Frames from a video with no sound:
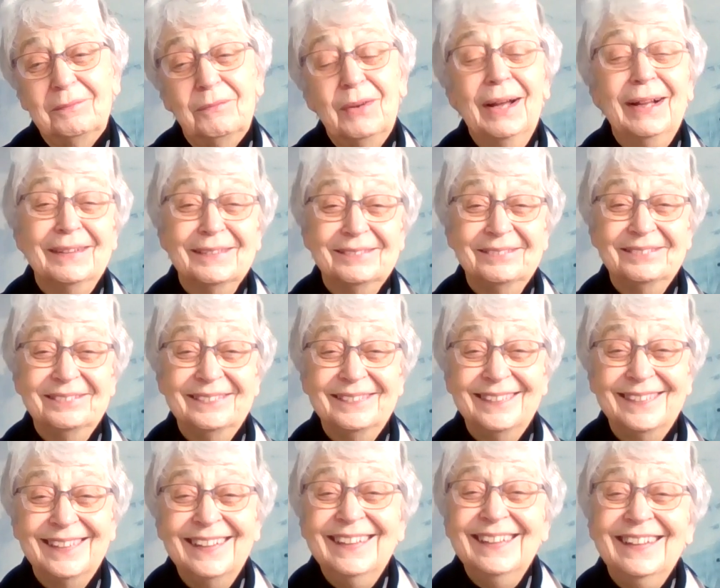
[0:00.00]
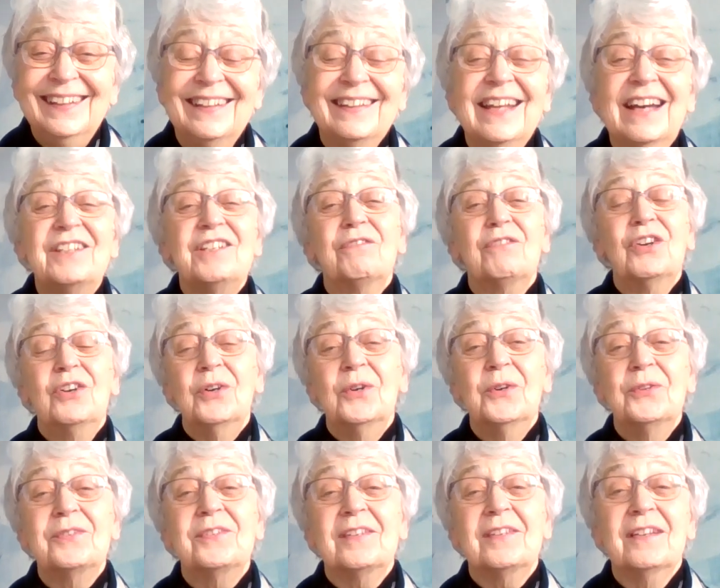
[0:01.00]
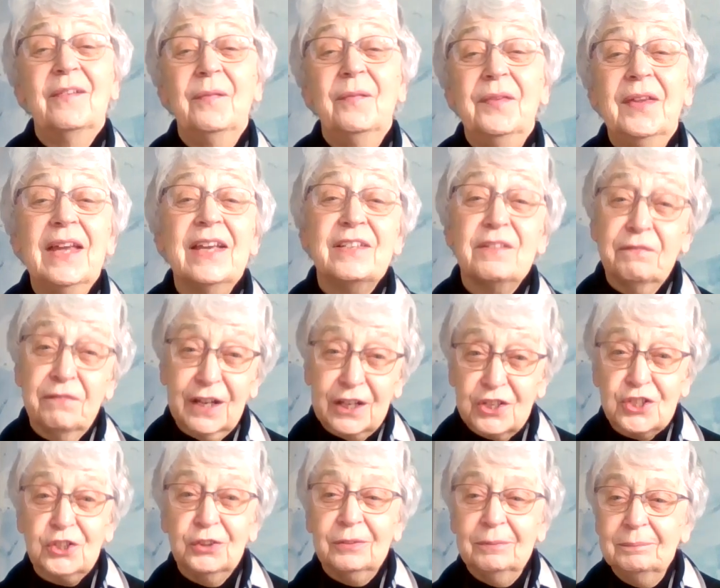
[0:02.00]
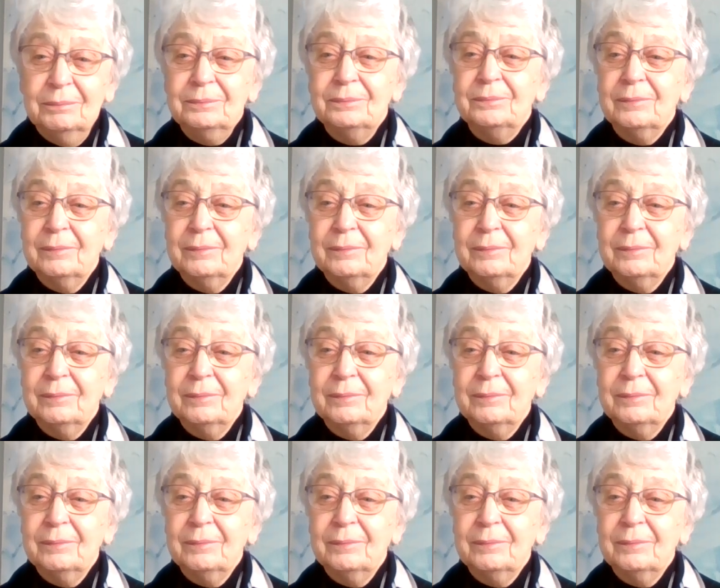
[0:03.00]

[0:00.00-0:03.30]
Well, that, of course, is fiction.